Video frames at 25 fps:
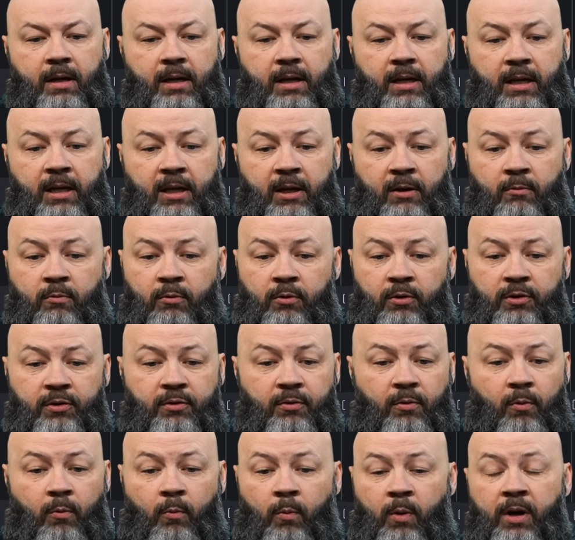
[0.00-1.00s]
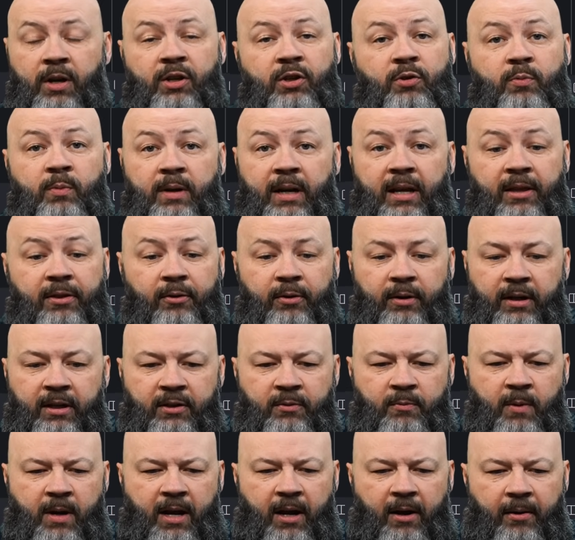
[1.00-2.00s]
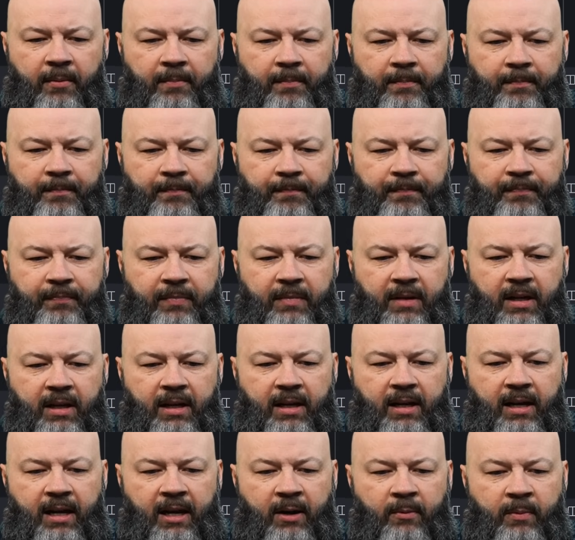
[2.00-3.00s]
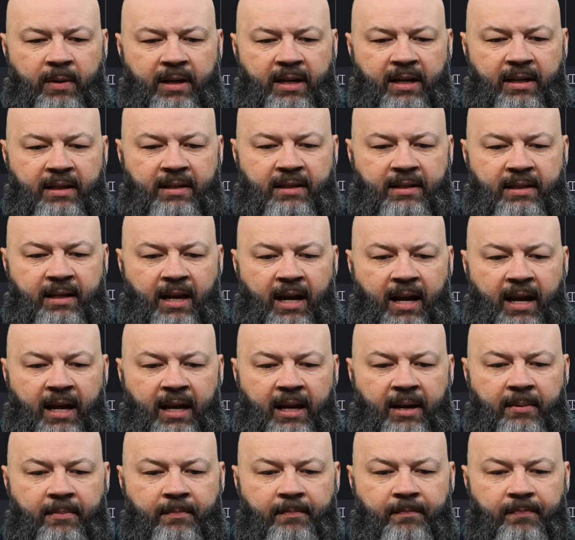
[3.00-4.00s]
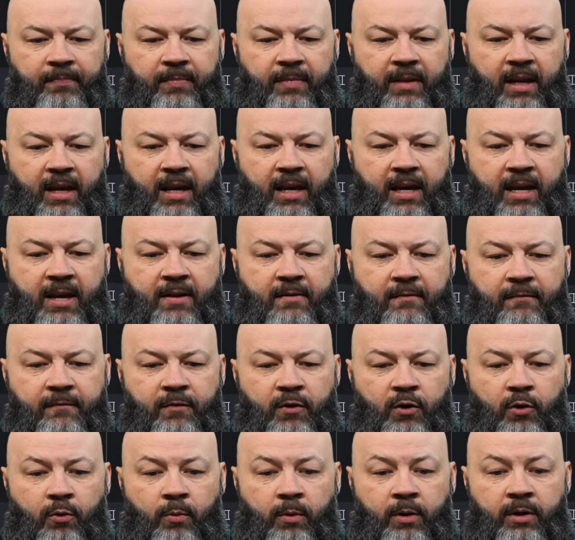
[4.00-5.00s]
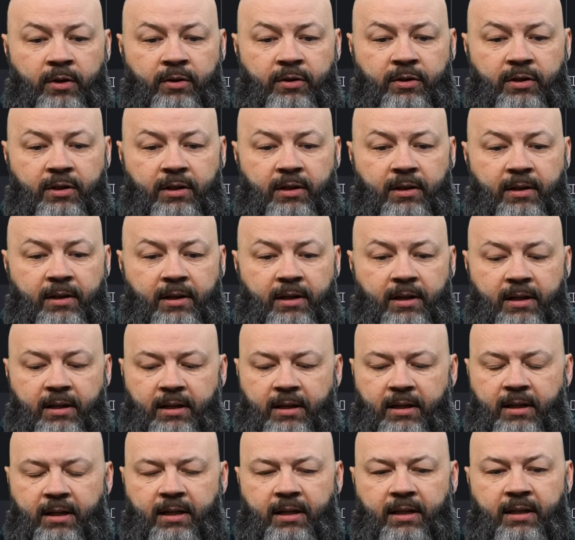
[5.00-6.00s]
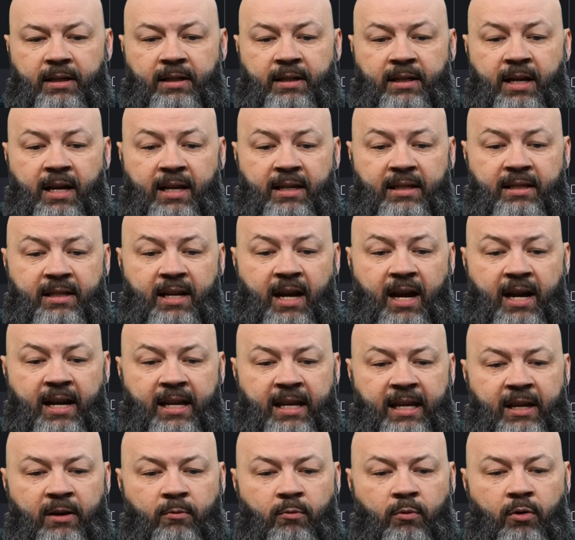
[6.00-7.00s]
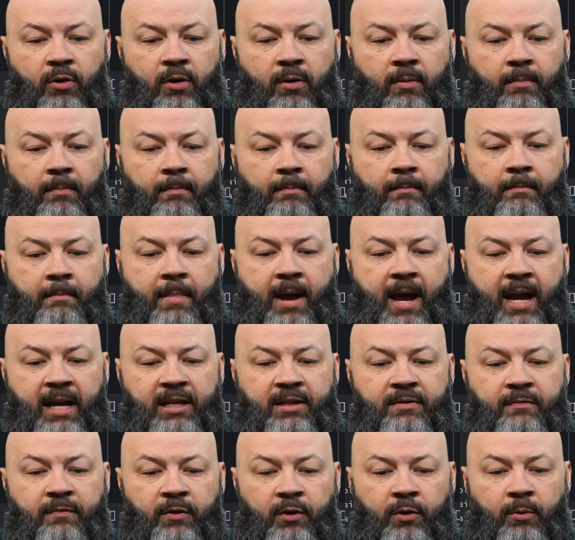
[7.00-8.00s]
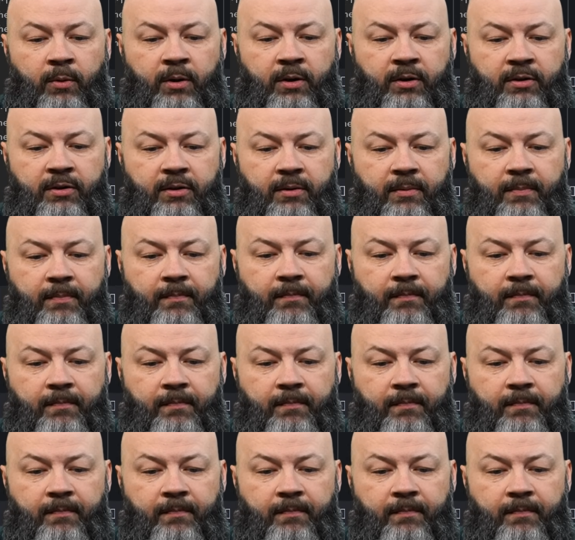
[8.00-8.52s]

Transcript: equals one twenty-three as well. And we can say if viewers does not equal max viewers,